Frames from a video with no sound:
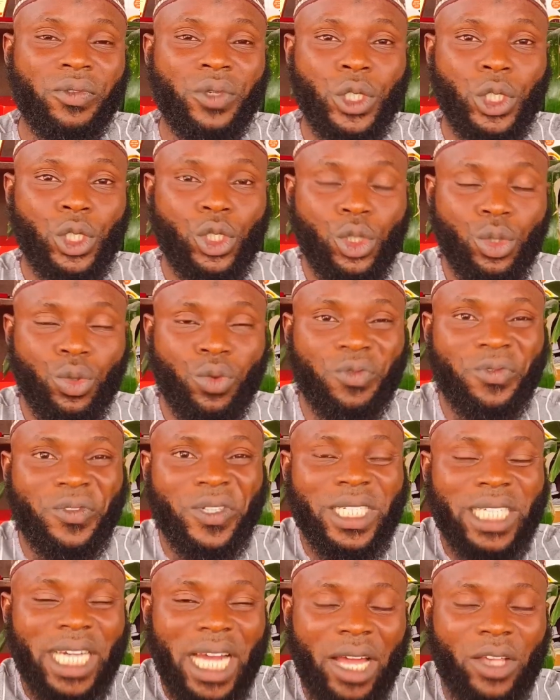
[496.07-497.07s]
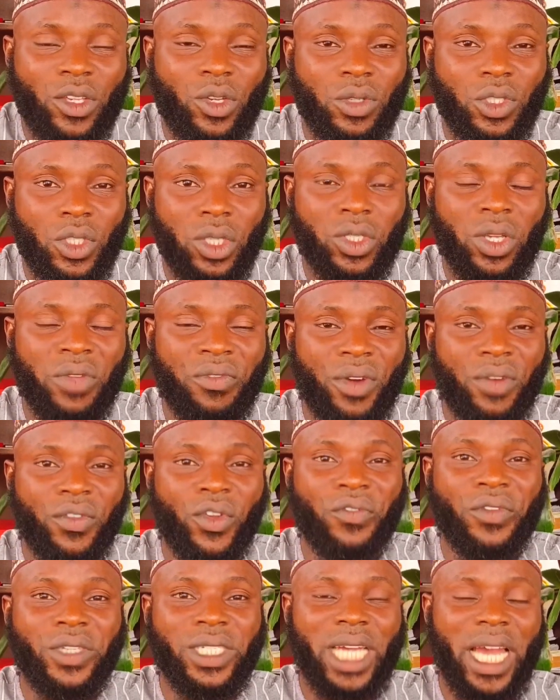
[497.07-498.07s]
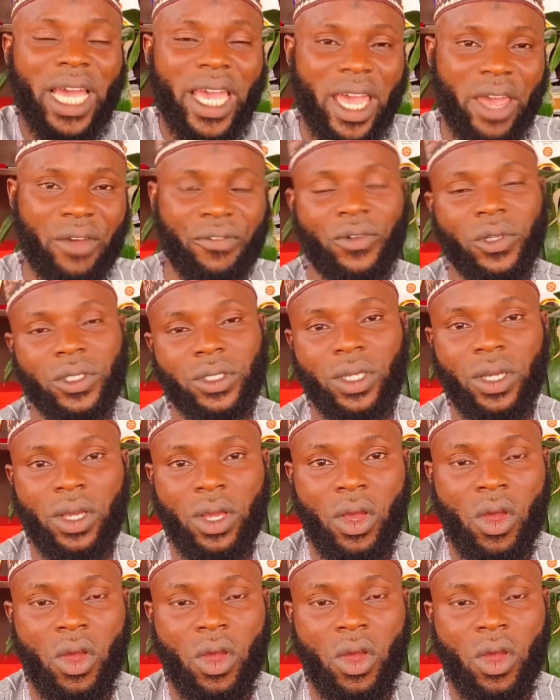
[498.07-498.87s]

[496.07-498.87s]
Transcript: it does not involve your physical effort